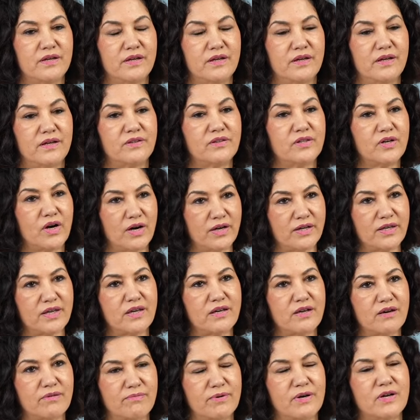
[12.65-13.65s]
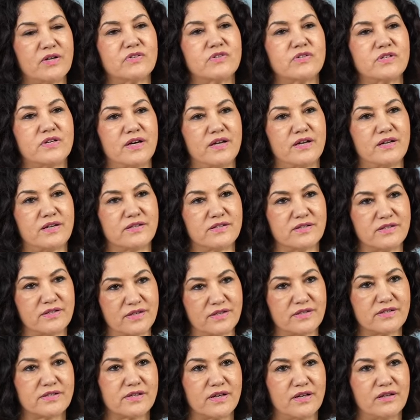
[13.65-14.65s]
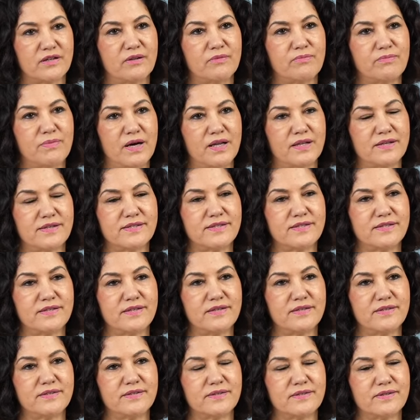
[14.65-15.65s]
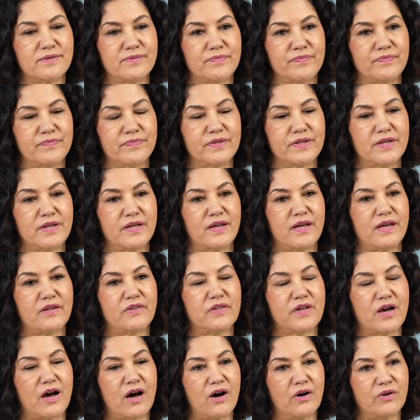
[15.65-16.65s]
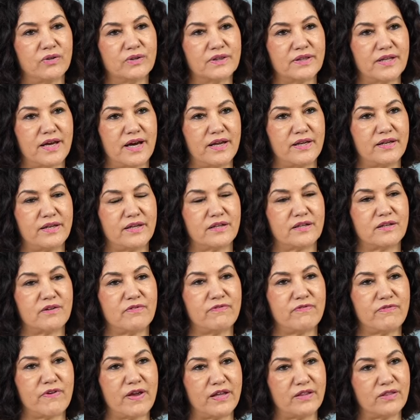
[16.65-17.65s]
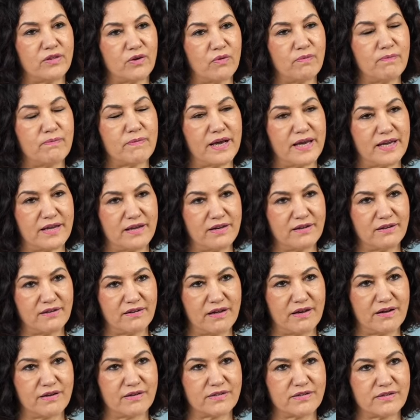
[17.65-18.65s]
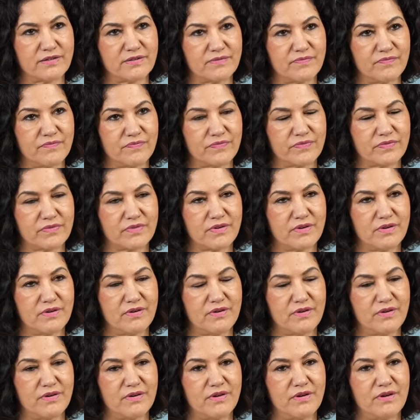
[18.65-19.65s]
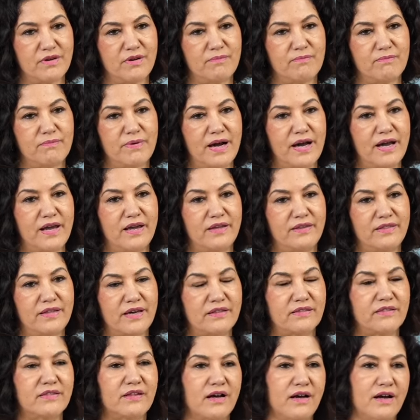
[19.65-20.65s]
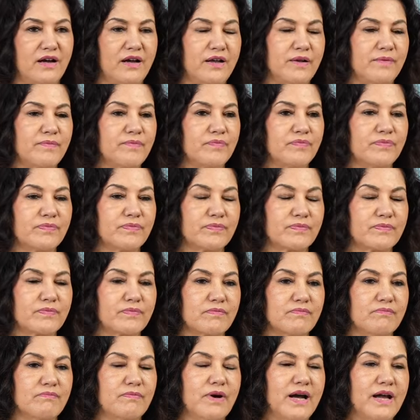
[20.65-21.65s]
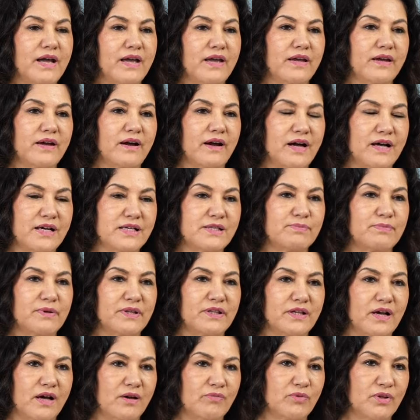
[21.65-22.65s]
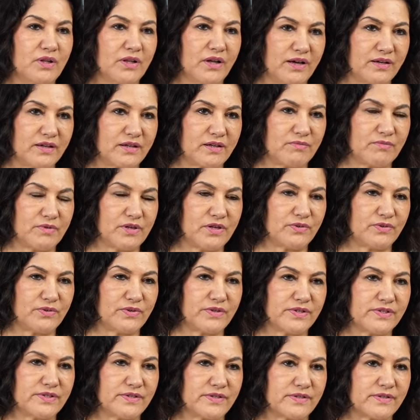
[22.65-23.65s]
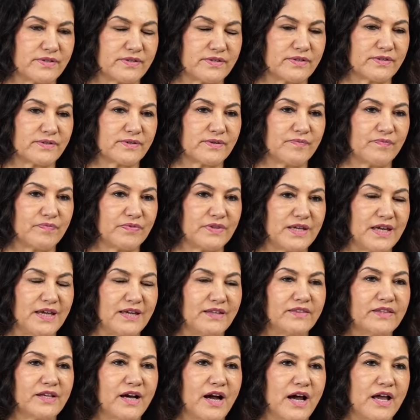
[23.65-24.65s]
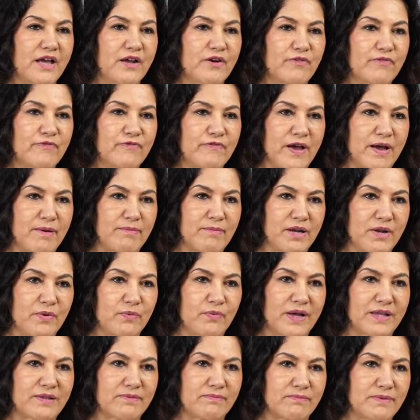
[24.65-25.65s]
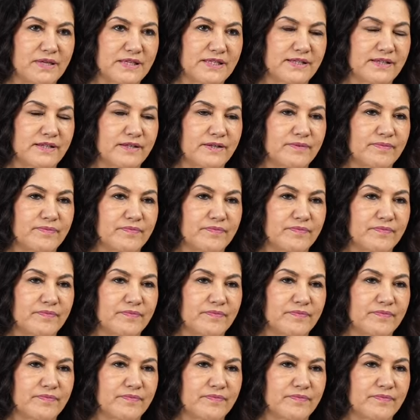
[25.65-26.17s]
and talking about China's genocidal policies and outlining the fate of my in-laws. By that time, my husband, Abdul Hakim Idris's entire family went missing.